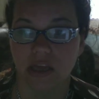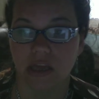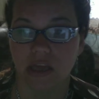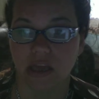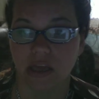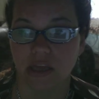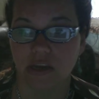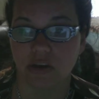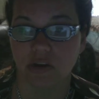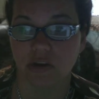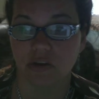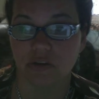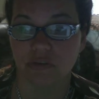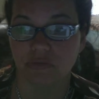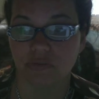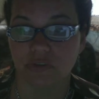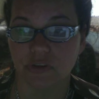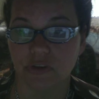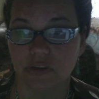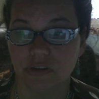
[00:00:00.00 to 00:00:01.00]
and
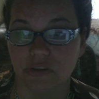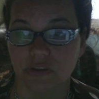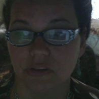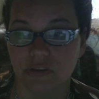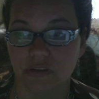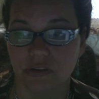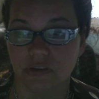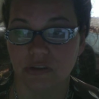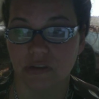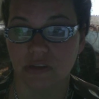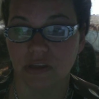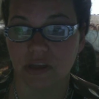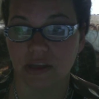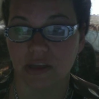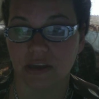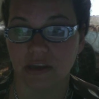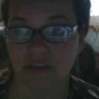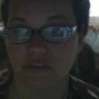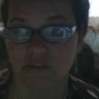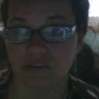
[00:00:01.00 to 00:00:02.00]
hurtful, and
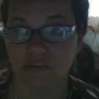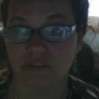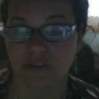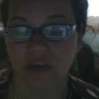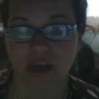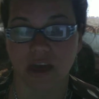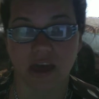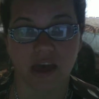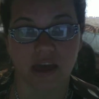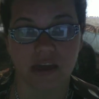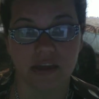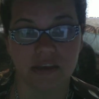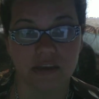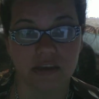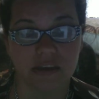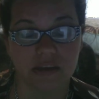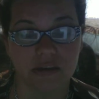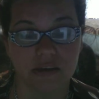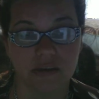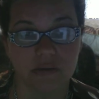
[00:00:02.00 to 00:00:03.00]
I do that
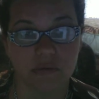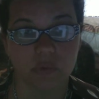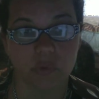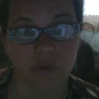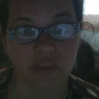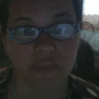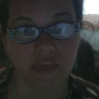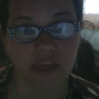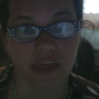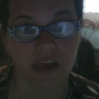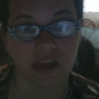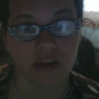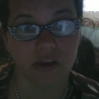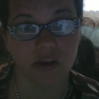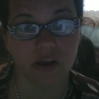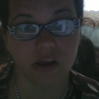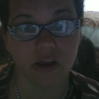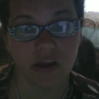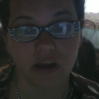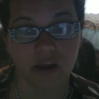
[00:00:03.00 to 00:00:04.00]
with
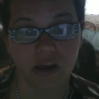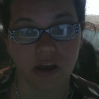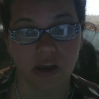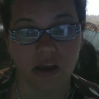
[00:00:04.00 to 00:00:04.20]
anger,